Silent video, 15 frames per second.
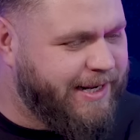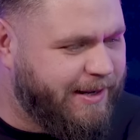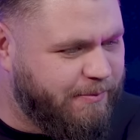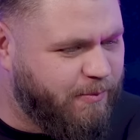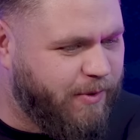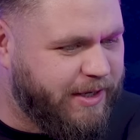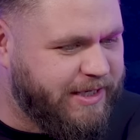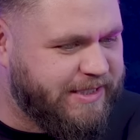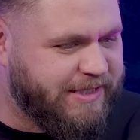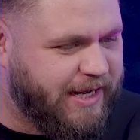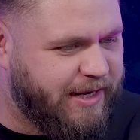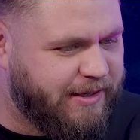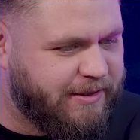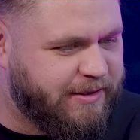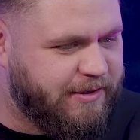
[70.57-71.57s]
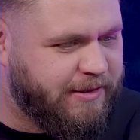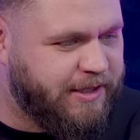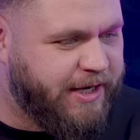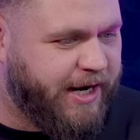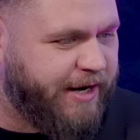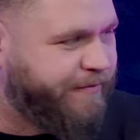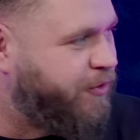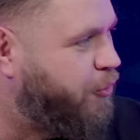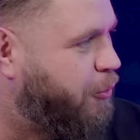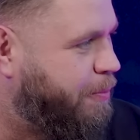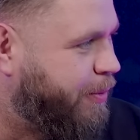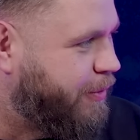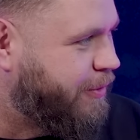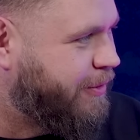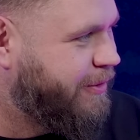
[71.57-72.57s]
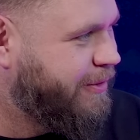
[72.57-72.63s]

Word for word: him when he said United have got no pull.